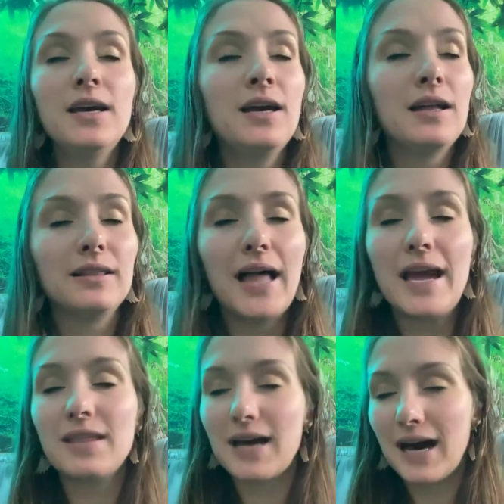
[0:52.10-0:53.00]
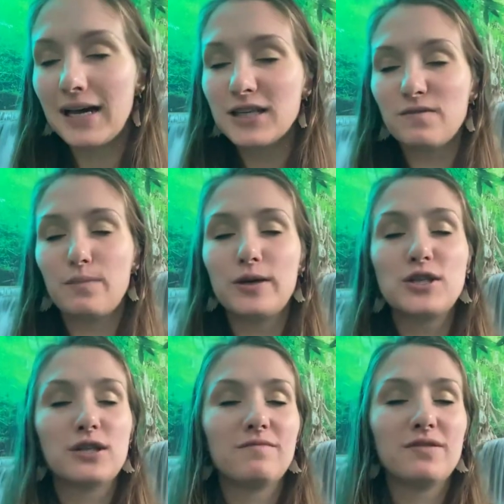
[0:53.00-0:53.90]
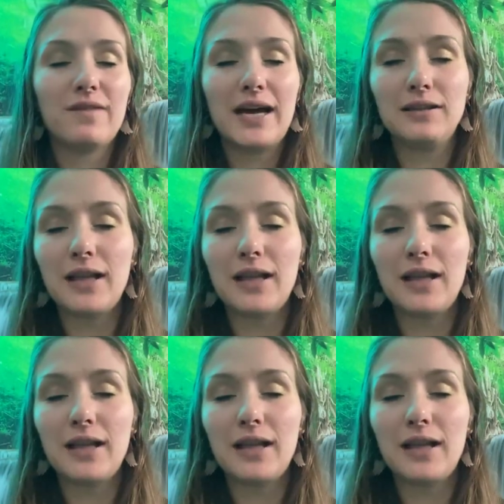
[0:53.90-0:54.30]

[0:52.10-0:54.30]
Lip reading: light, the highest vibration of divine